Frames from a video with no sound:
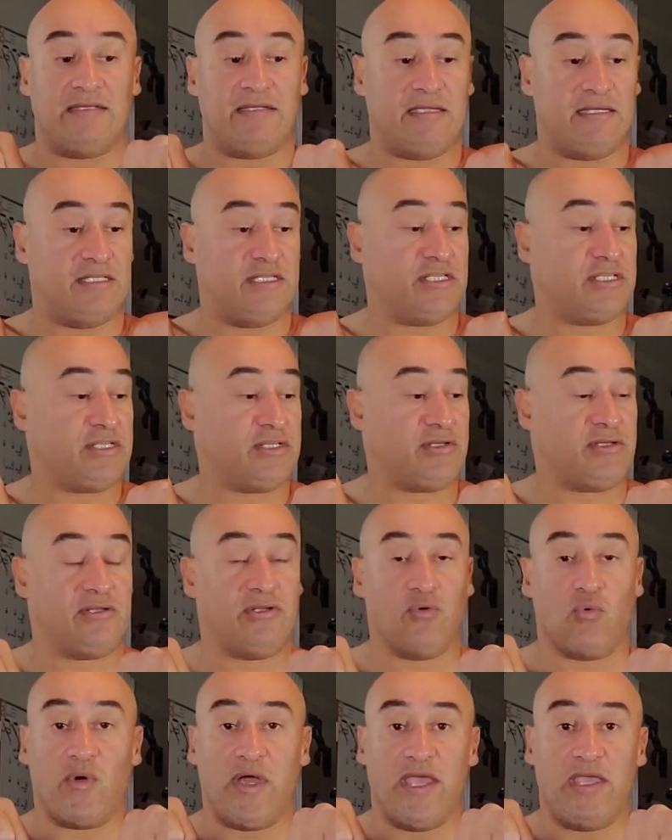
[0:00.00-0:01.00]
It's just
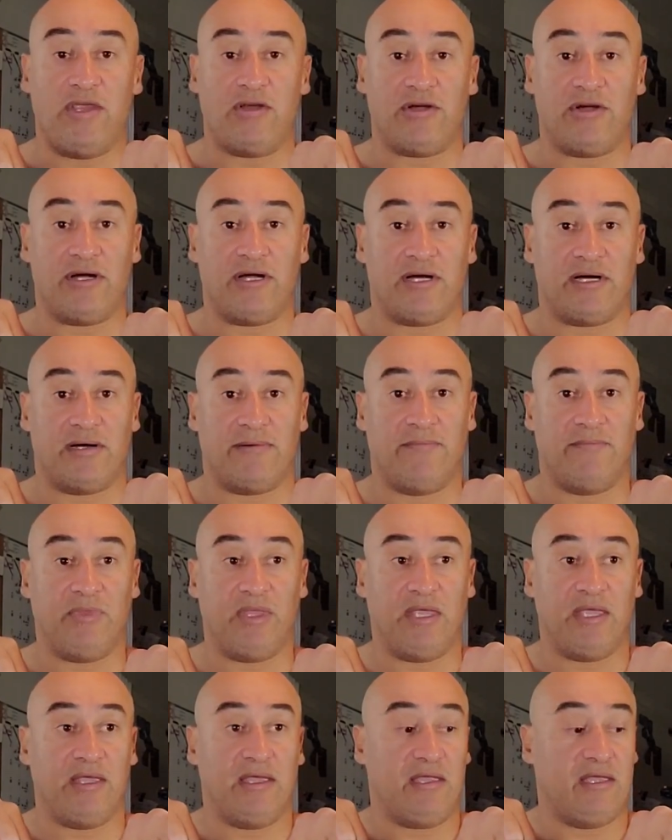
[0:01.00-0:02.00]
the way your
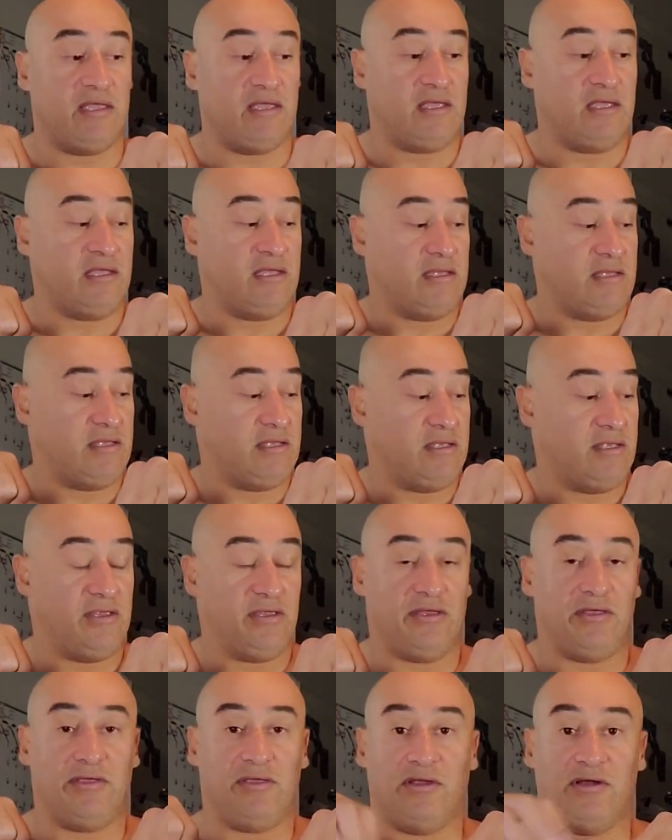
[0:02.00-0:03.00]

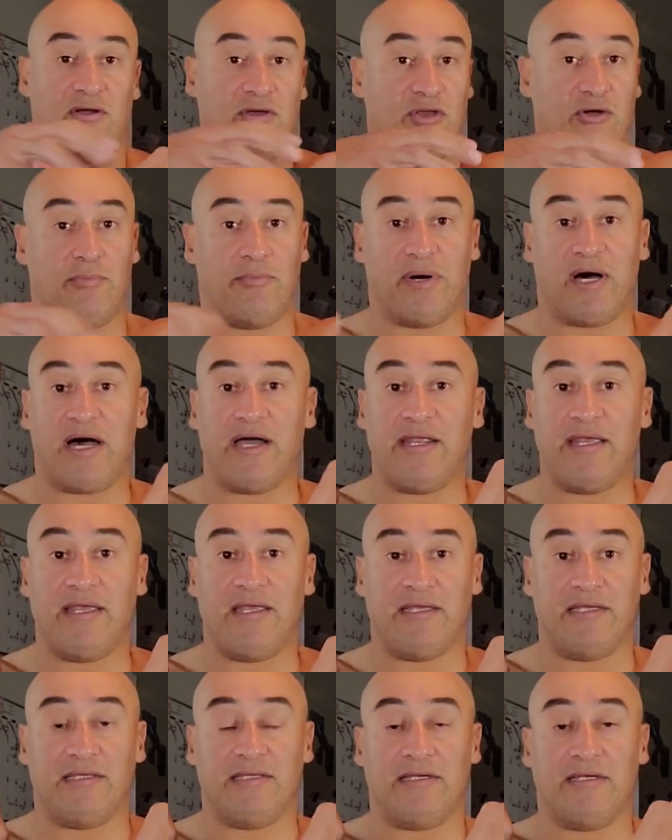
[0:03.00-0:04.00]
you know your body
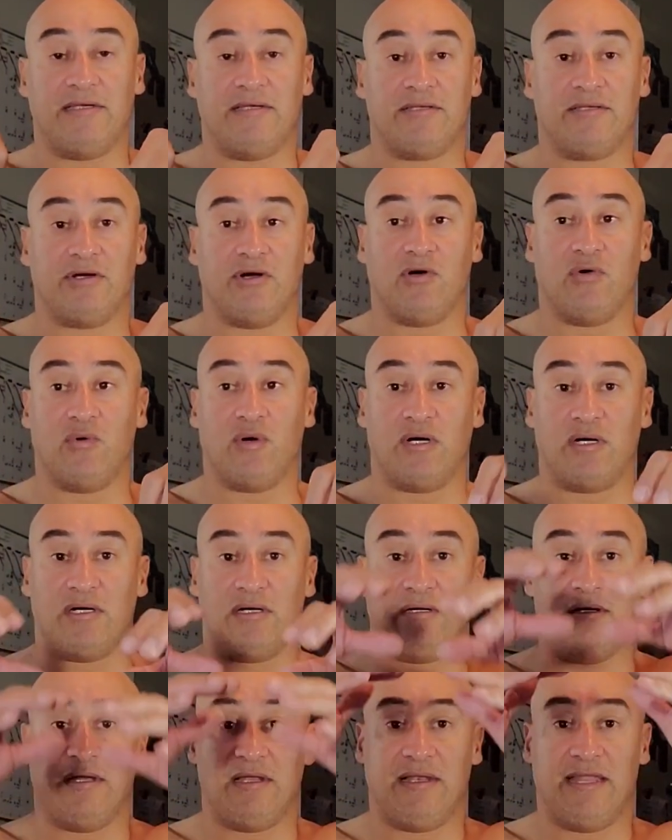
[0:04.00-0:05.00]
is.
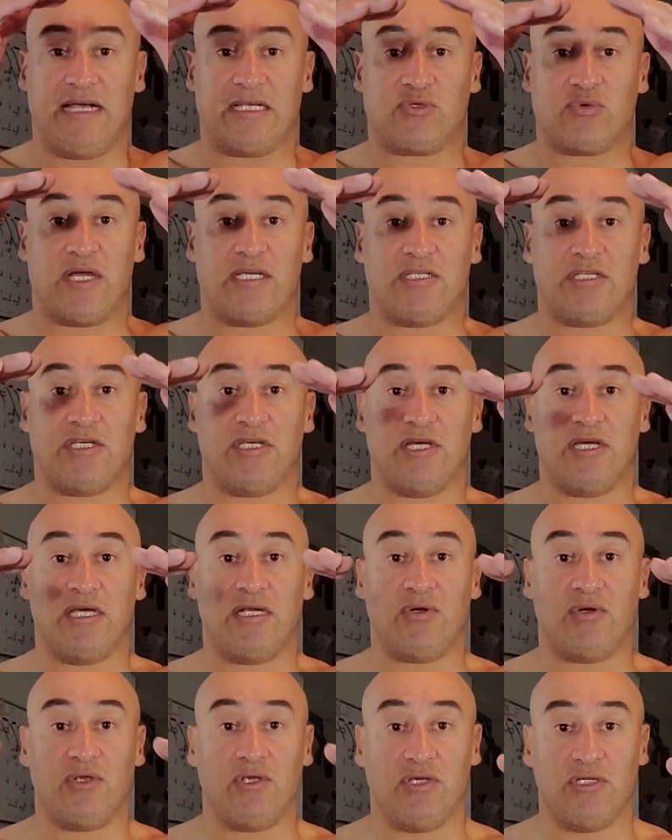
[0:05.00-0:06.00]
So that's why it's
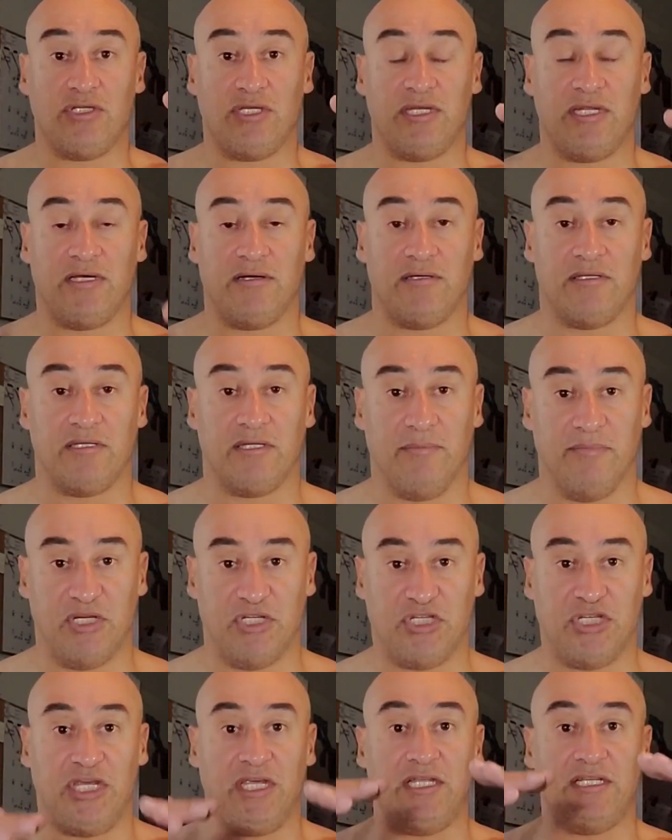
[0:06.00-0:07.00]
good using the
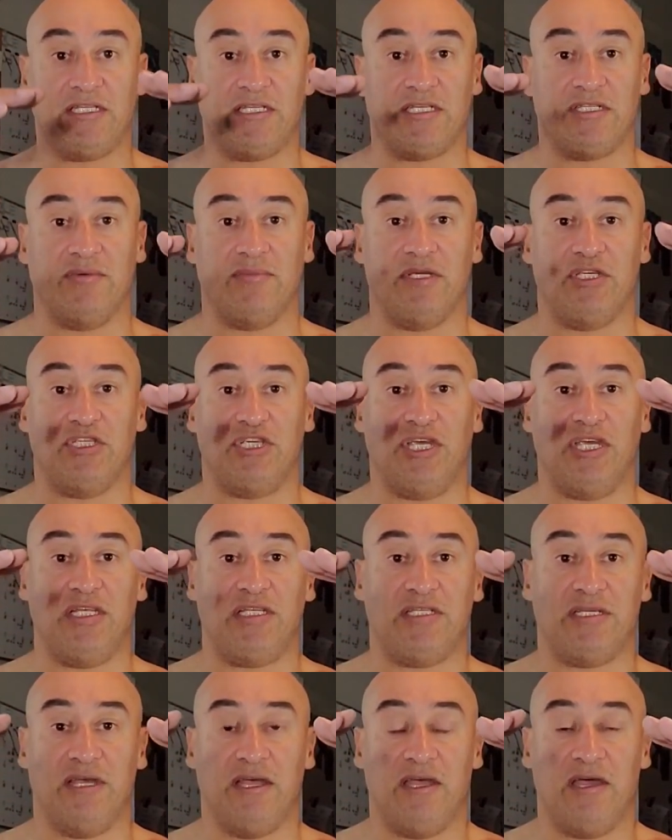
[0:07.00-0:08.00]
machines, because the
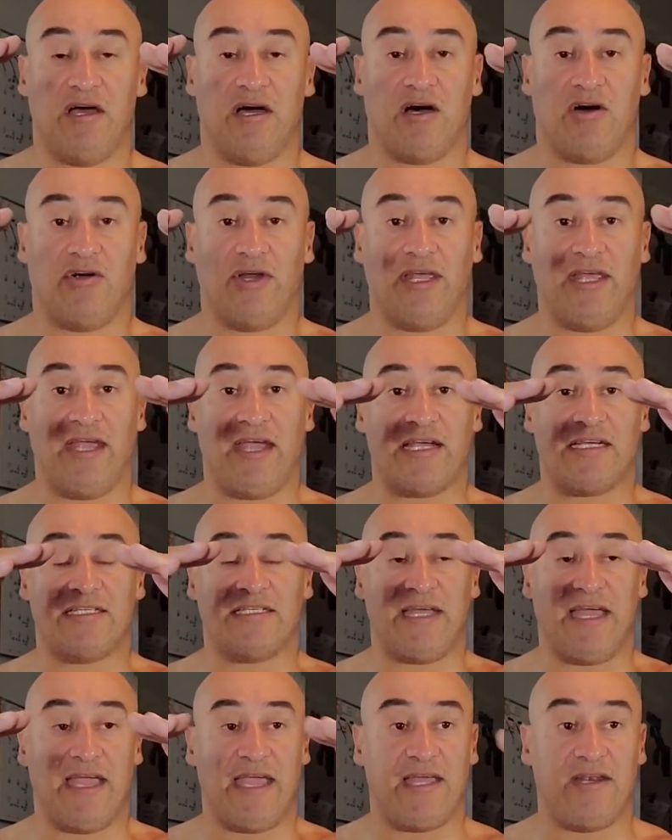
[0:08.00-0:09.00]
machines already has
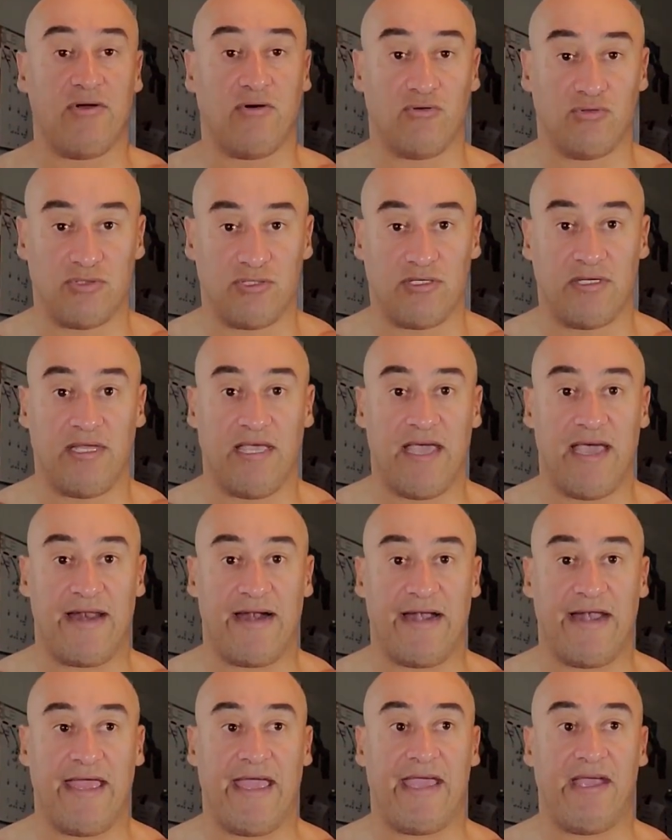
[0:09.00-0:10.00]
the handles at
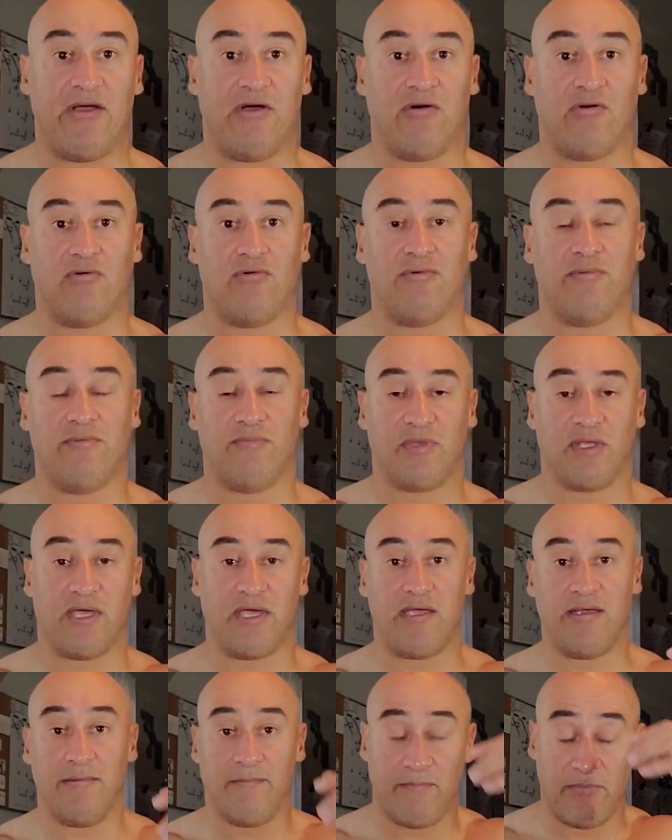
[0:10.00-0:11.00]
an angle.
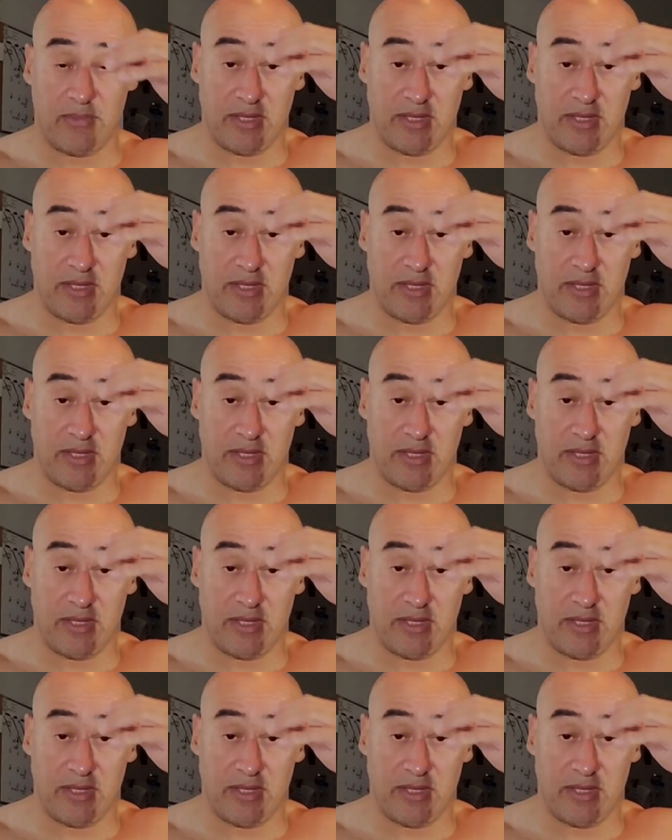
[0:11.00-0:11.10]
Okay.